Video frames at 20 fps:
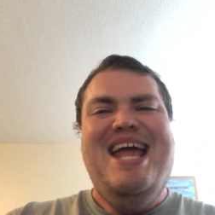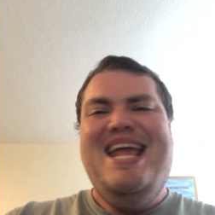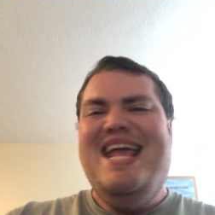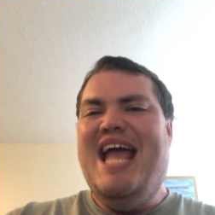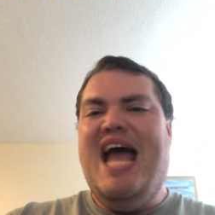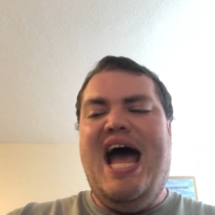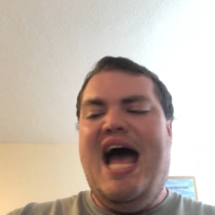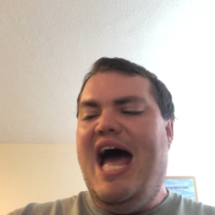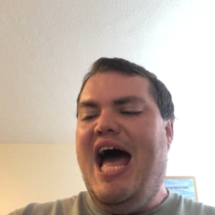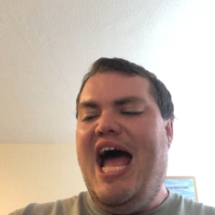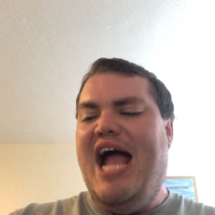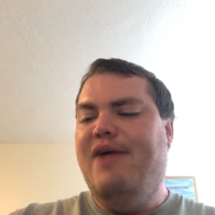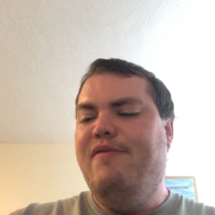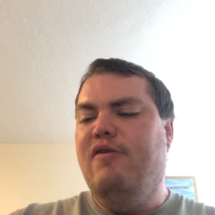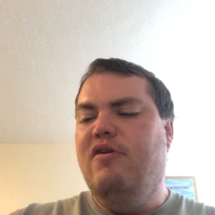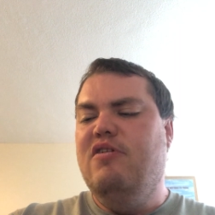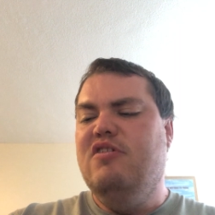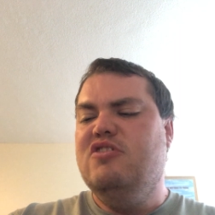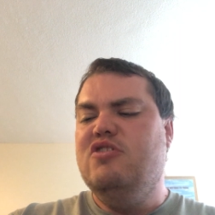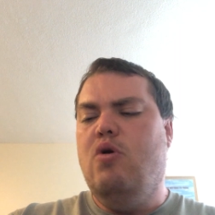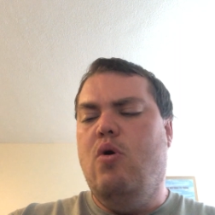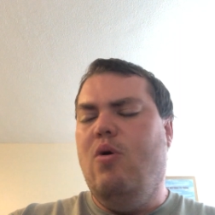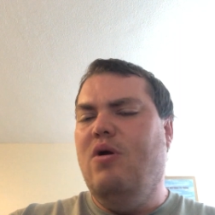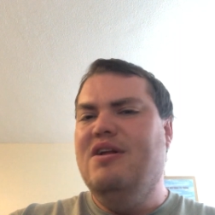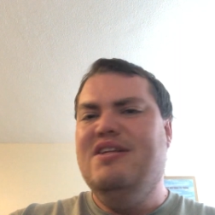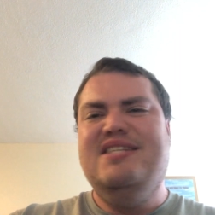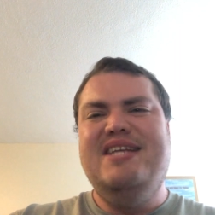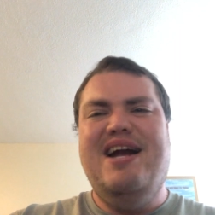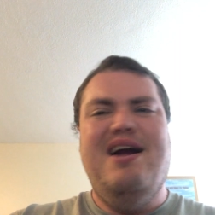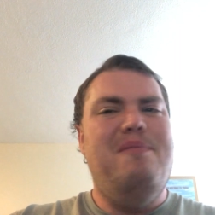yeah, high fructose
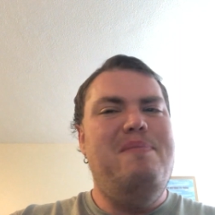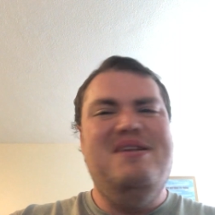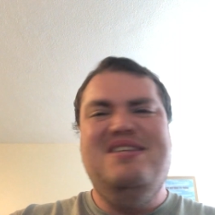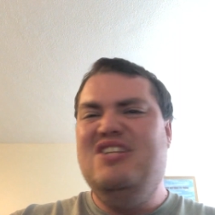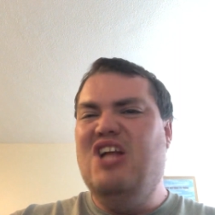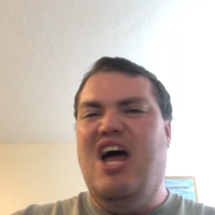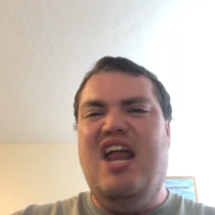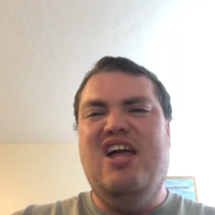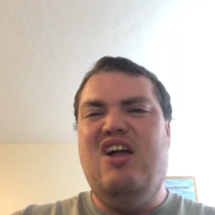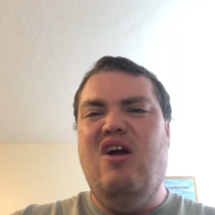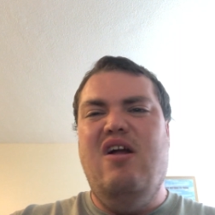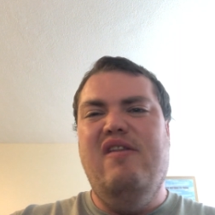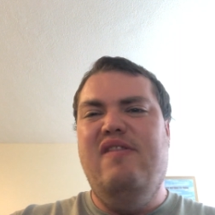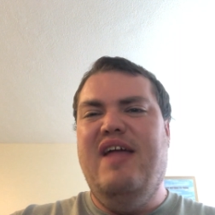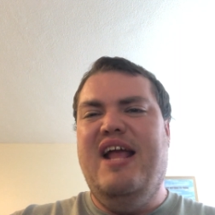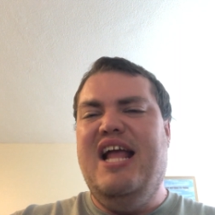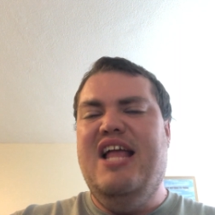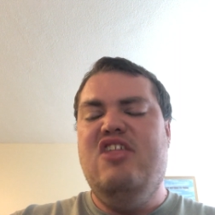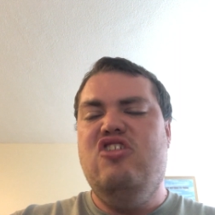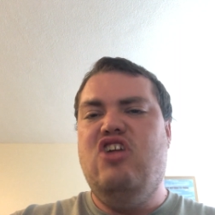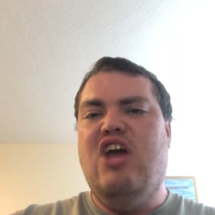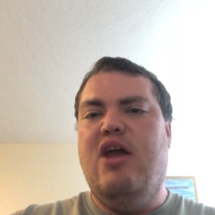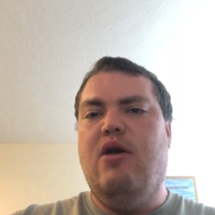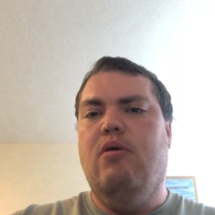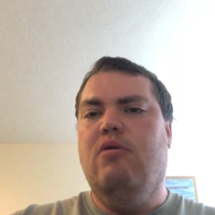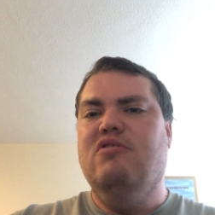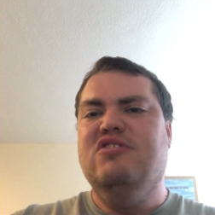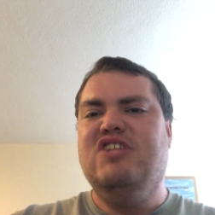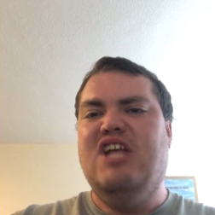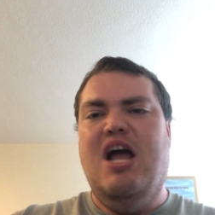corn syrup is not a good thing in
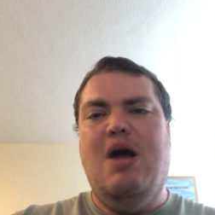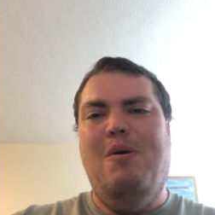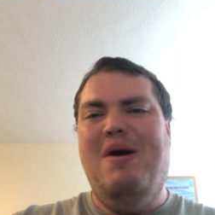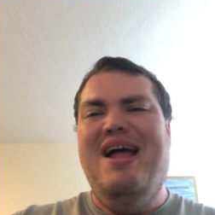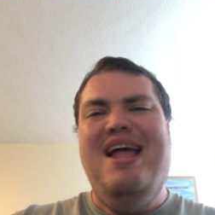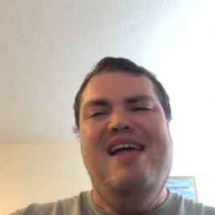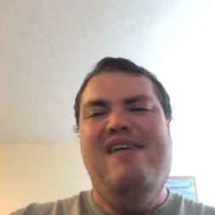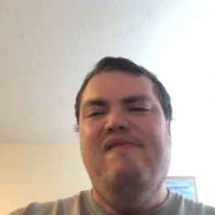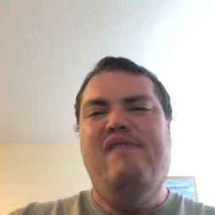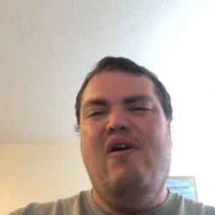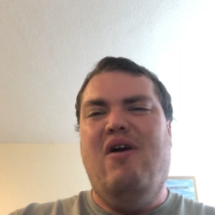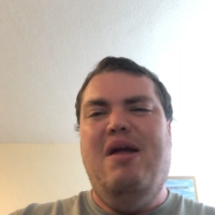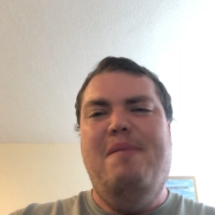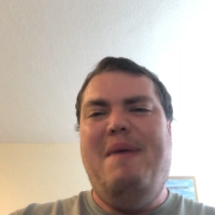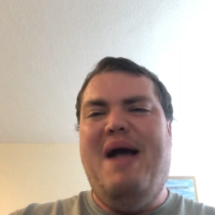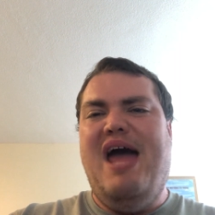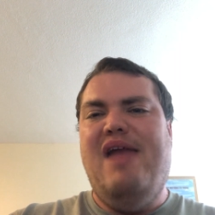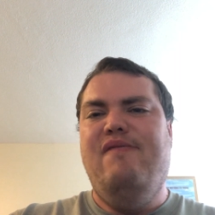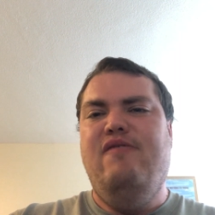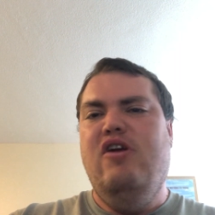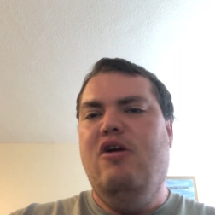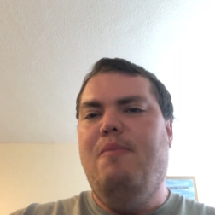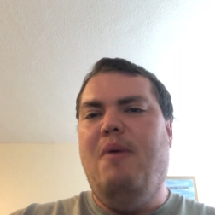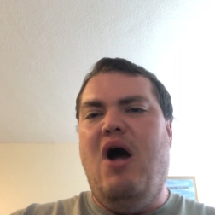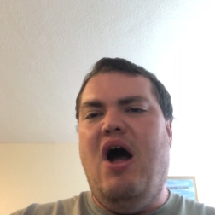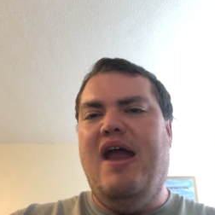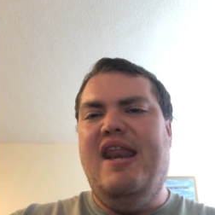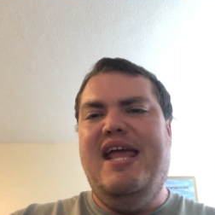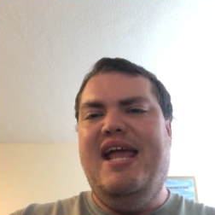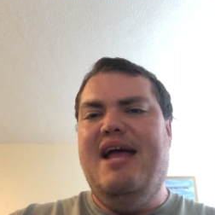general. So very bad for your
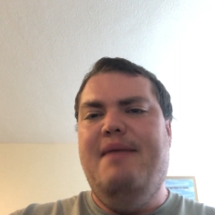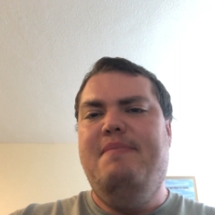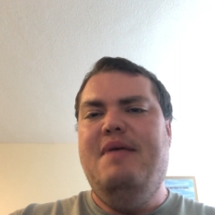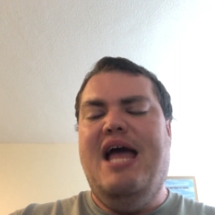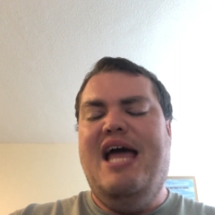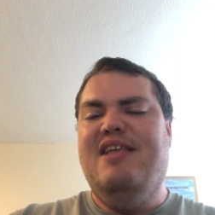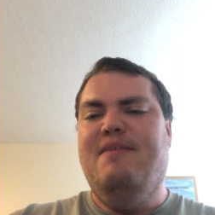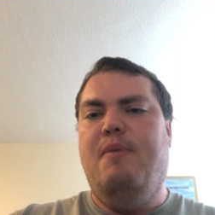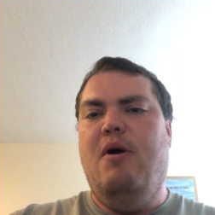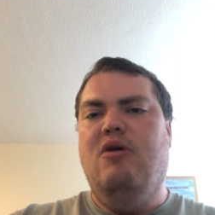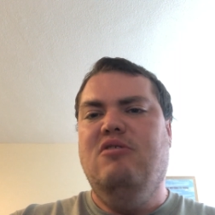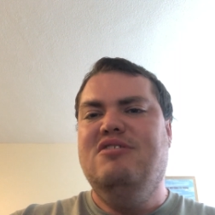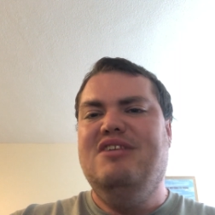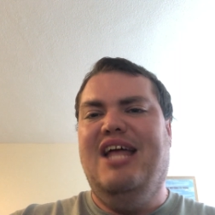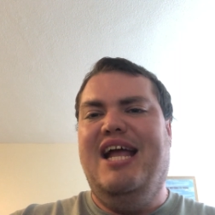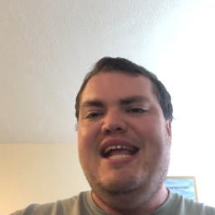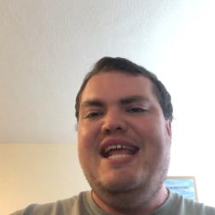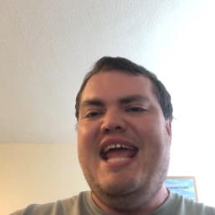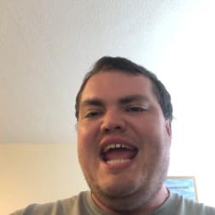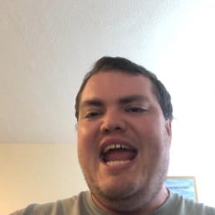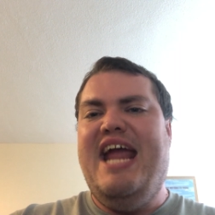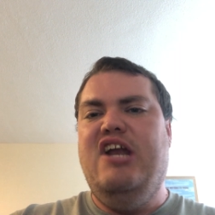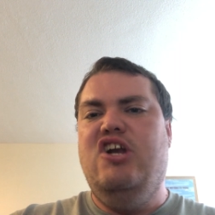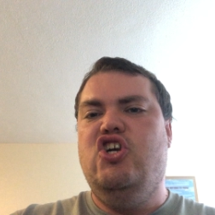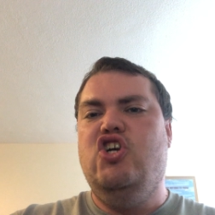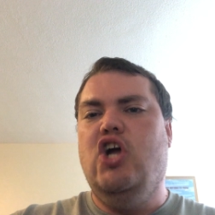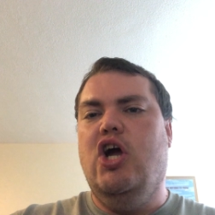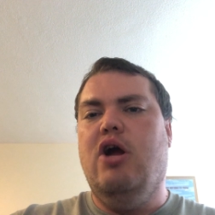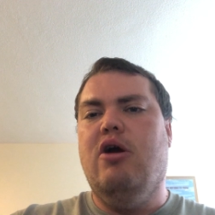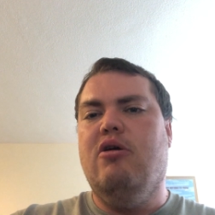body as opposed to like cane
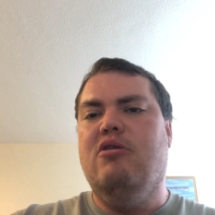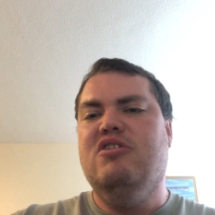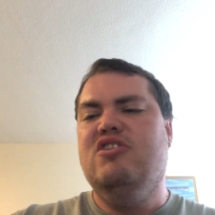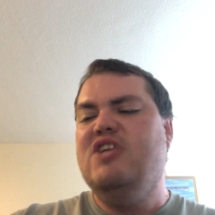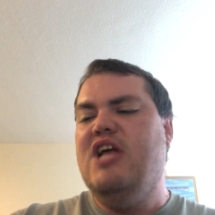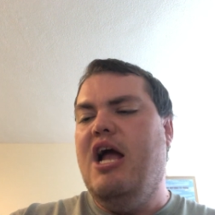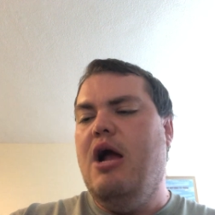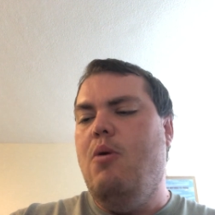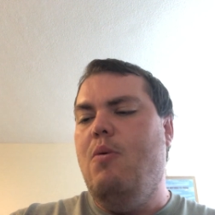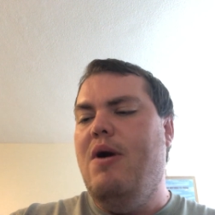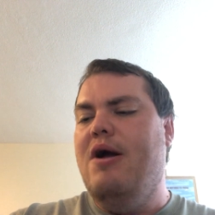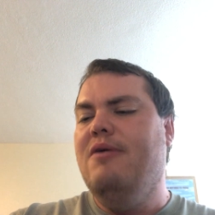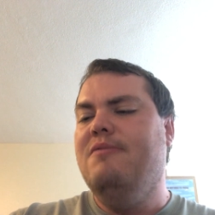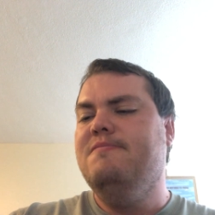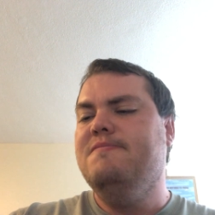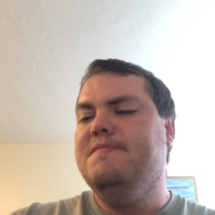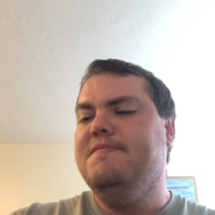sugar. So